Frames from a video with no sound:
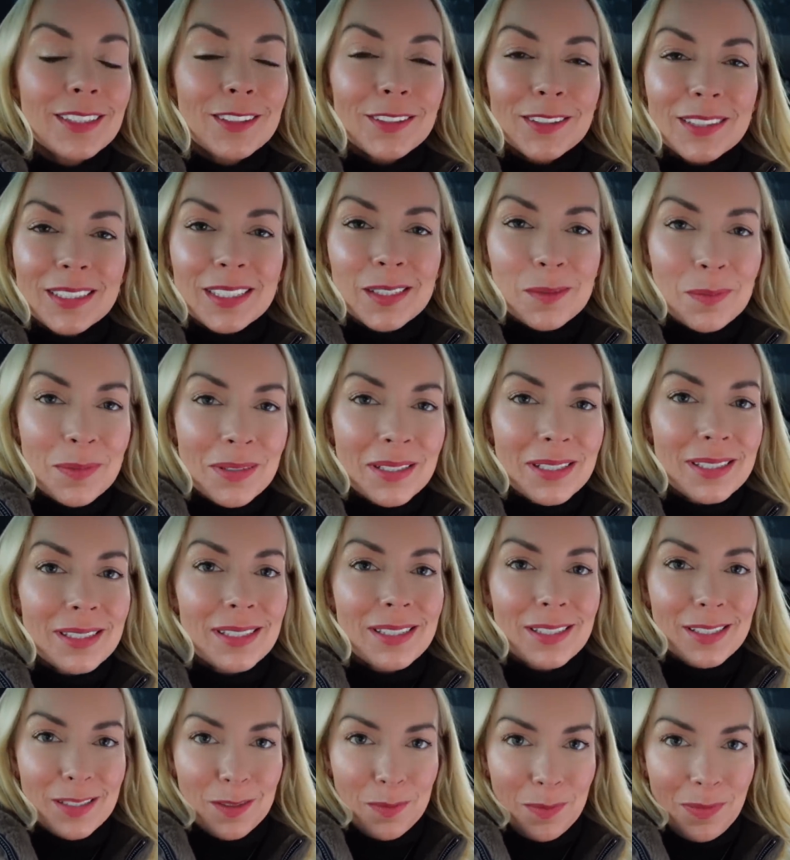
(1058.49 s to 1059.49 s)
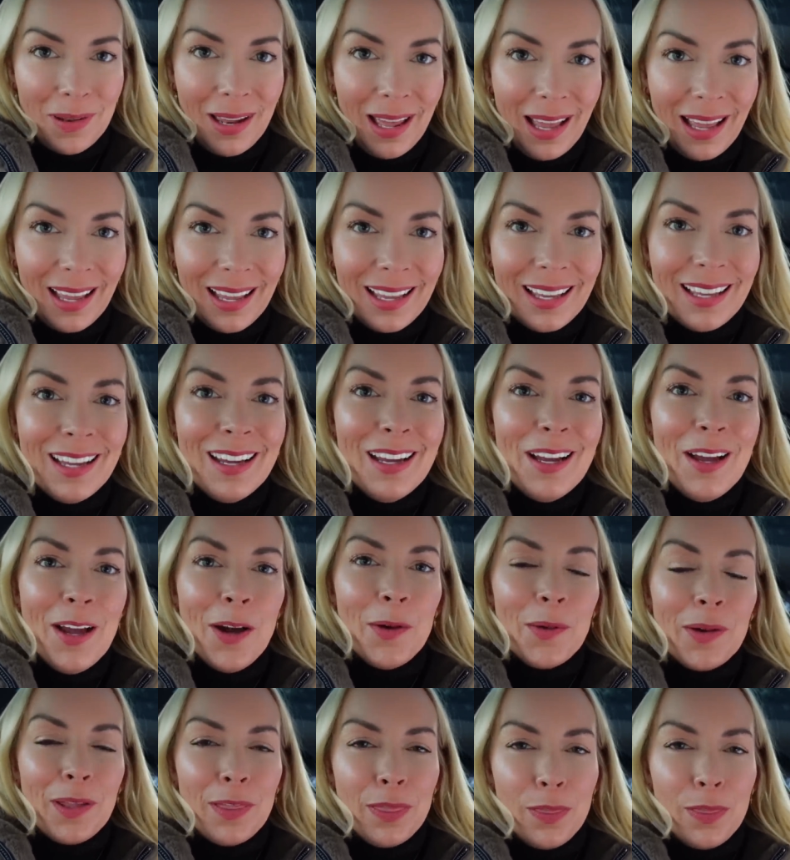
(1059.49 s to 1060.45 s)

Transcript: Christmas display. We